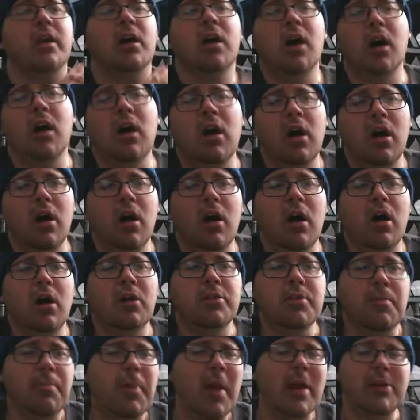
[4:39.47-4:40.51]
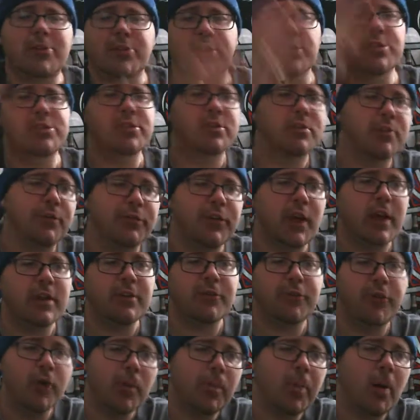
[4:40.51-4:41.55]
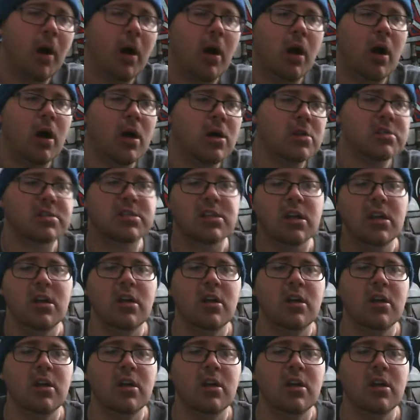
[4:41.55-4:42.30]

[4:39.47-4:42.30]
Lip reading: oh, the Patriots are deflating footballs.